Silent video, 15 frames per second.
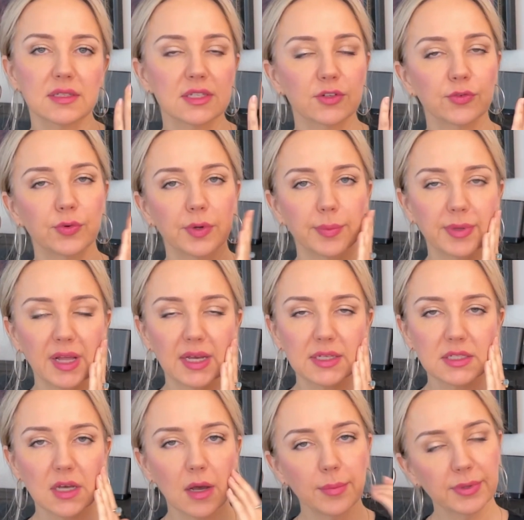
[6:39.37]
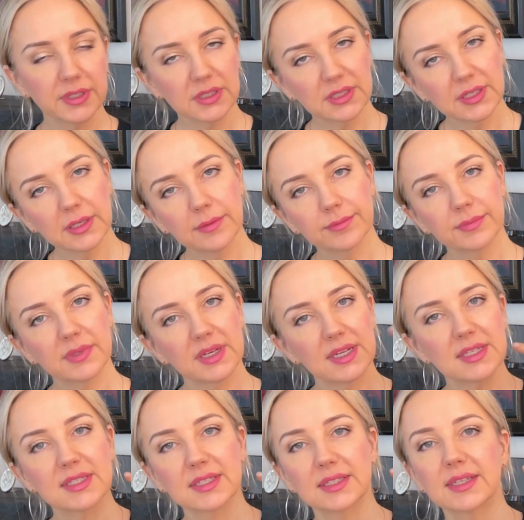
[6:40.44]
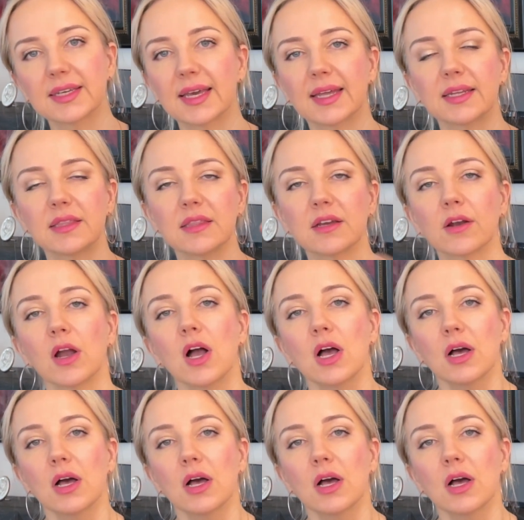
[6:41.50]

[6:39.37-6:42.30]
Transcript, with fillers: So if we apply it topically, it's gonna get in there.